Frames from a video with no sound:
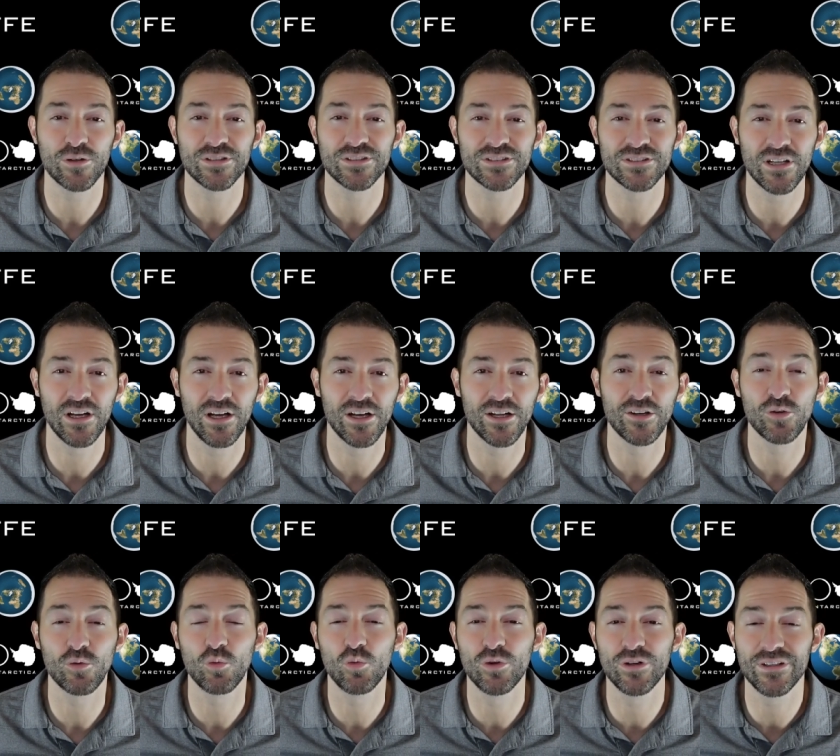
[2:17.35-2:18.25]

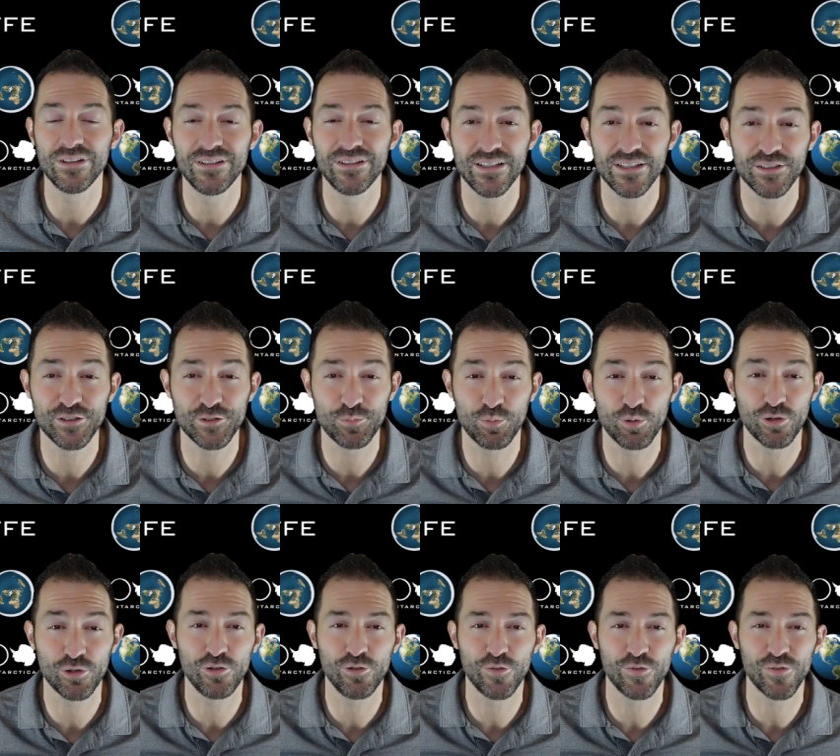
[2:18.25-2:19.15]
sun would
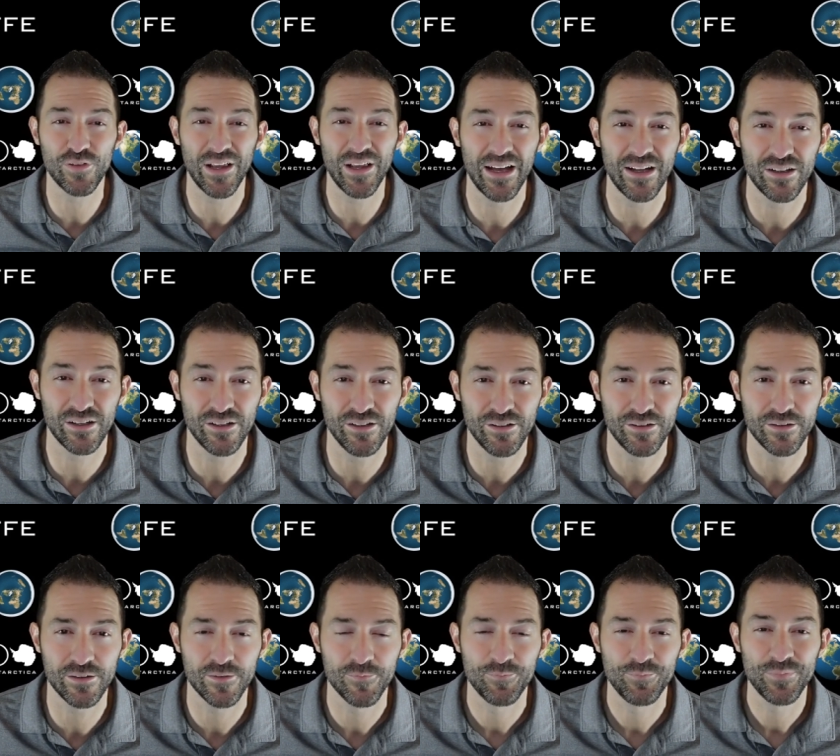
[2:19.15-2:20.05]
disprove flat earth